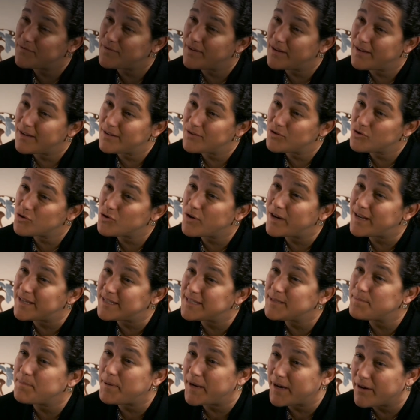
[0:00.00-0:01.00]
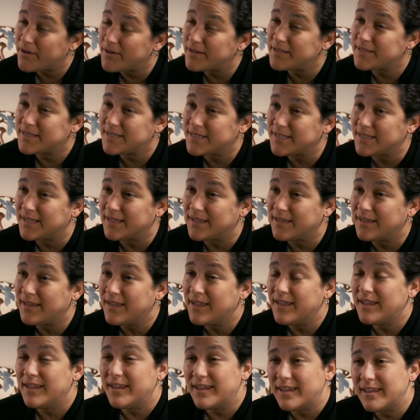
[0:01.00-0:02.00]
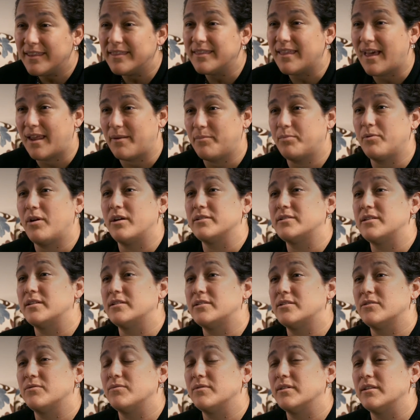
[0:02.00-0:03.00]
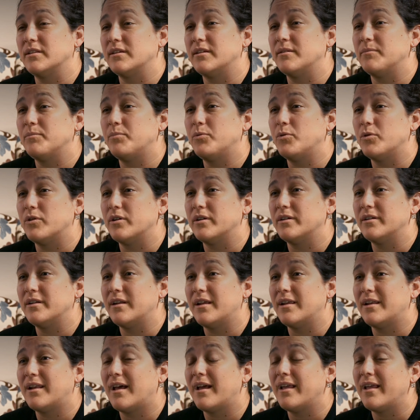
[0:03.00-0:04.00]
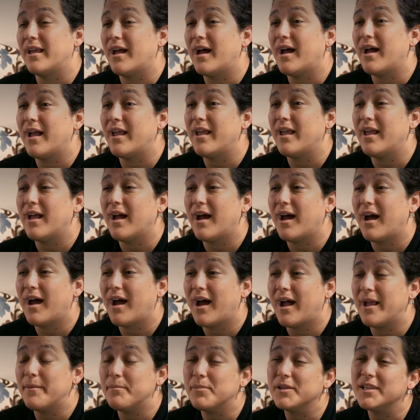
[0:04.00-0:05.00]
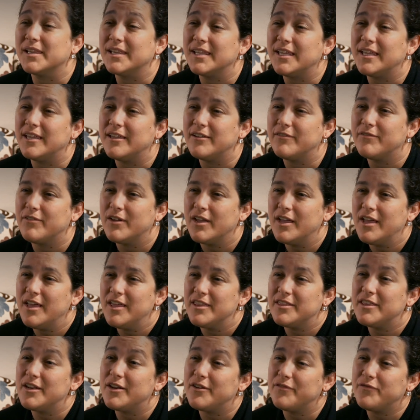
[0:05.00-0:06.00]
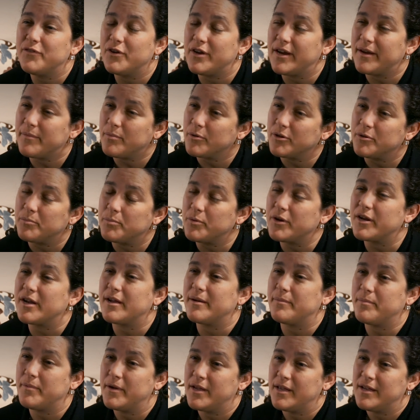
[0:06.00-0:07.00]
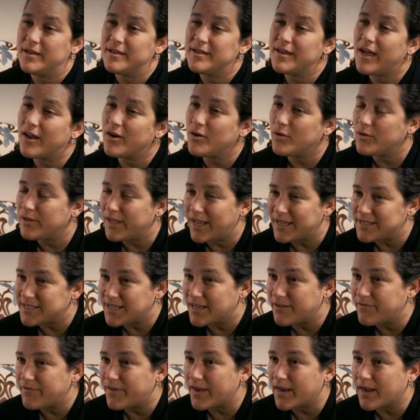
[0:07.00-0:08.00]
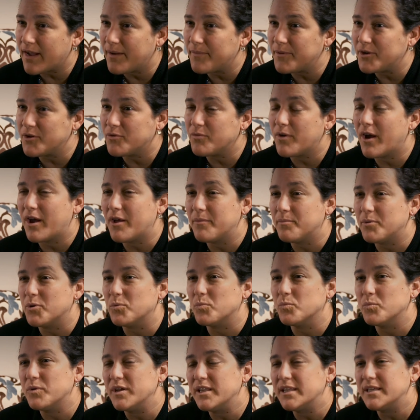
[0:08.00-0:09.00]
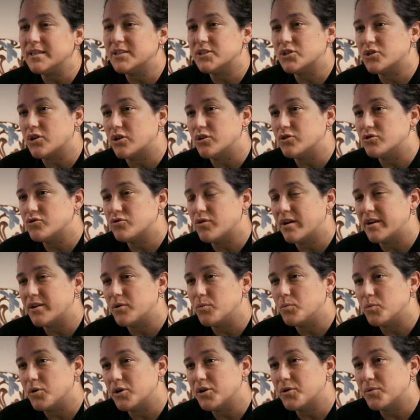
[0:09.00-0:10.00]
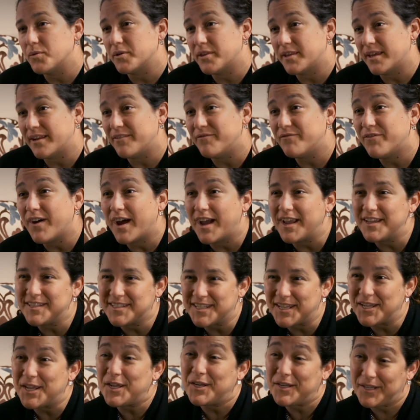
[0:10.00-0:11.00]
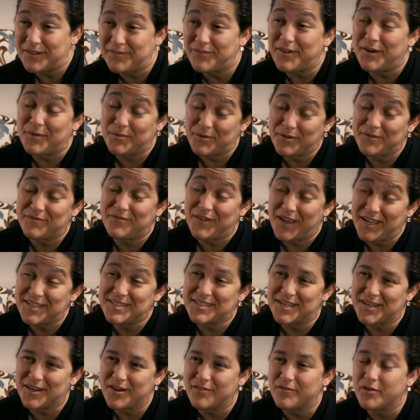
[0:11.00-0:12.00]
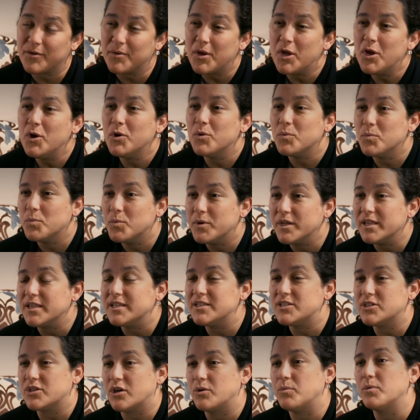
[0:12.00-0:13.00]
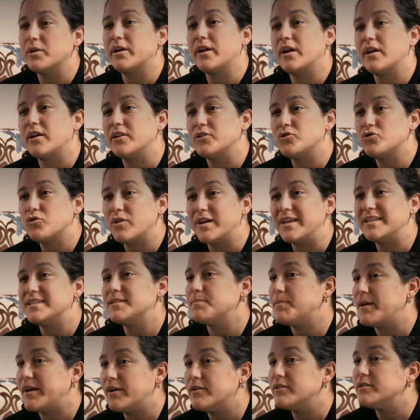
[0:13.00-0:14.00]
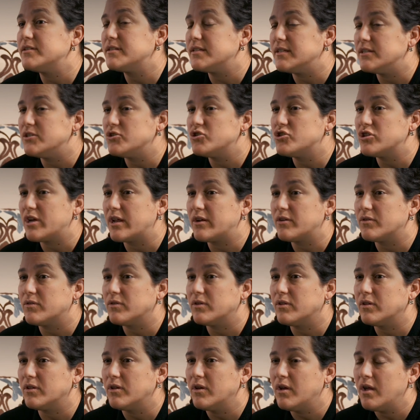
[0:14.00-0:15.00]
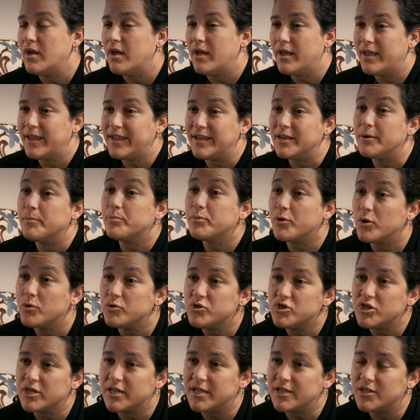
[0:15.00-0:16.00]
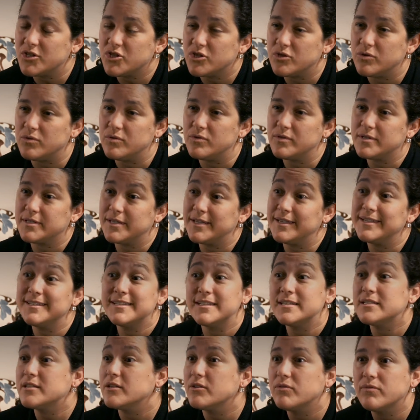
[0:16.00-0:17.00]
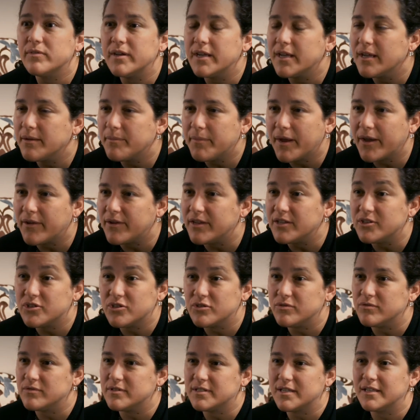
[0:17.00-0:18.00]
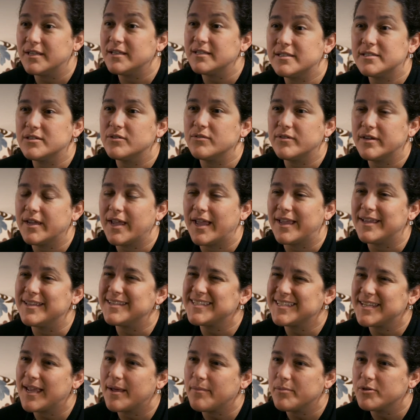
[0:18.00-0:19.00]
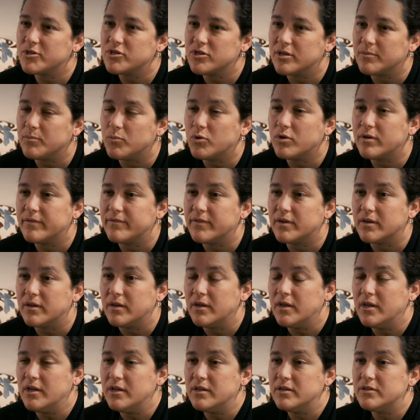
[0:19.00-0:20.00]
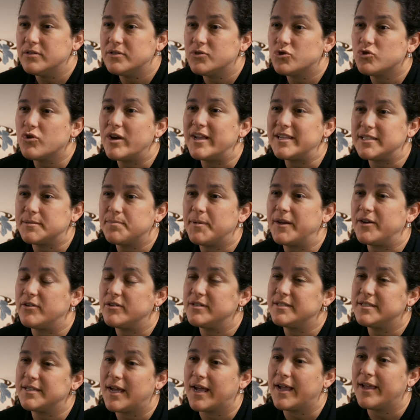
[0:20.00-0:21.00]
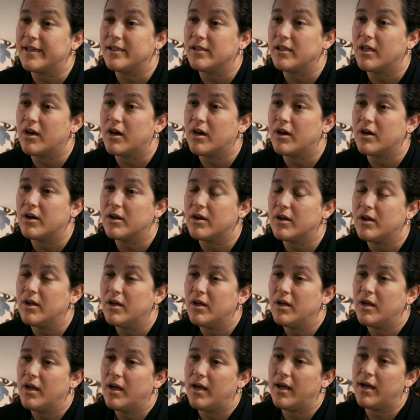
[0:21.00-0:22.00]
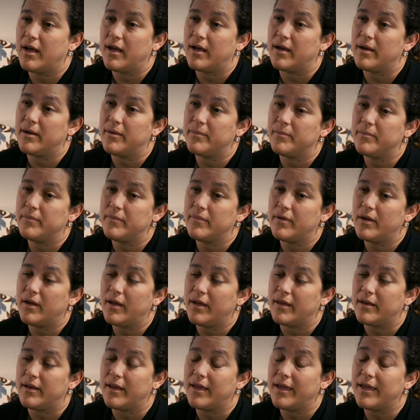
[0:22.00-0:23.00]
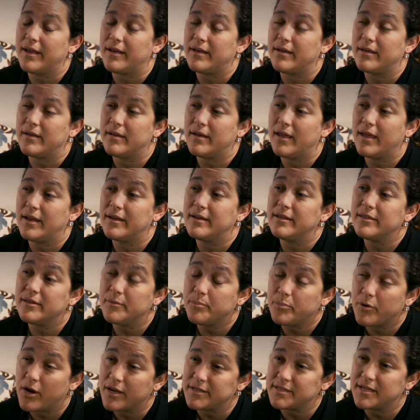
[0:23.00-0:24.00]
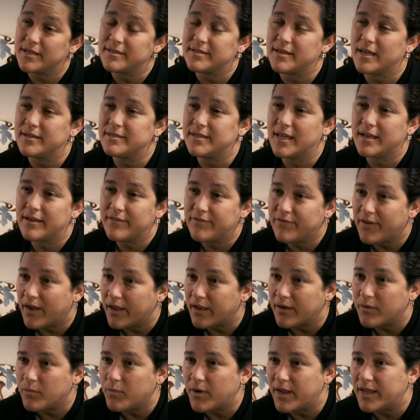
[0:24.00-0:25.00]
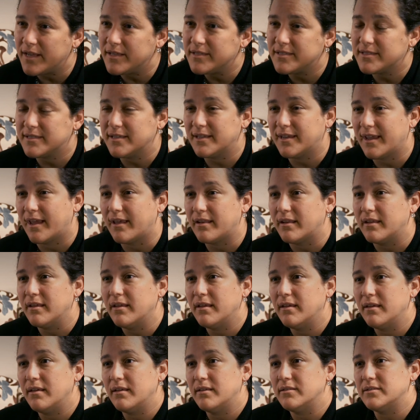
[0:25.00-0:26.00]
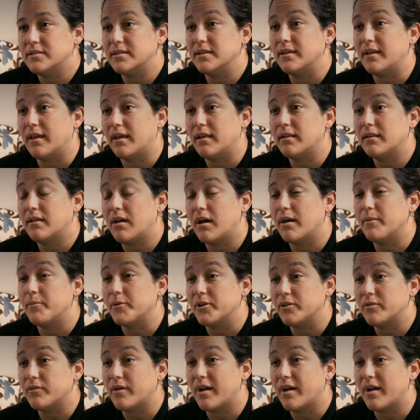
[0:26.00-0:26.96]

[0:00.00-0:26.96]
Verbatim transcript: of transparency in that process are really important. And I, I, I believe that if you're able to bring up not only identify common ground, but really start trying to work with advising it, if I were advising a governor, really start working on transparency in general, in approaching issues, in disagreeing about issues, it's okay, establishing more of a transparent dialogue um, and, and, and in the process identifying ways to get, to get common